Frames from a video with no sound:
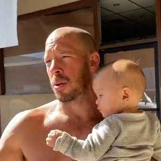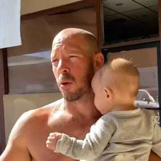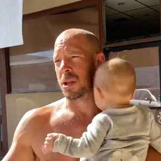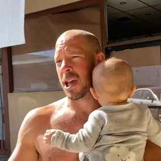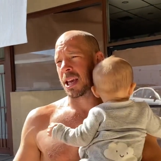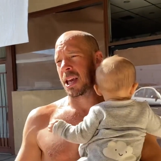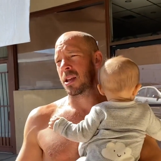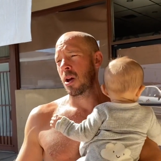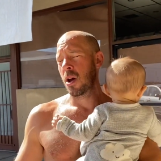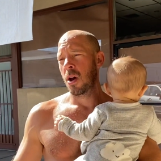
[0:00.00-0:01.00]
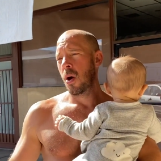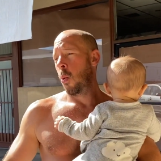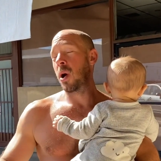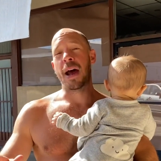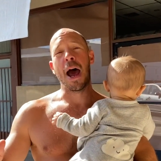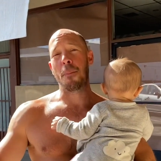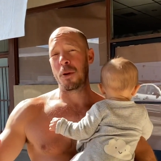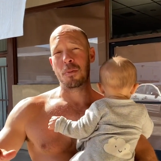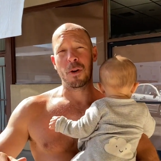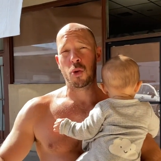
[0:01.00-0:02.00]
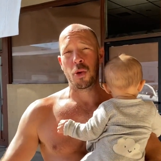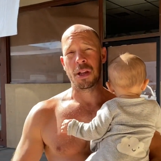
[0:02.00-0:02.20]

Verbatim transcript: Boy taking? What happened between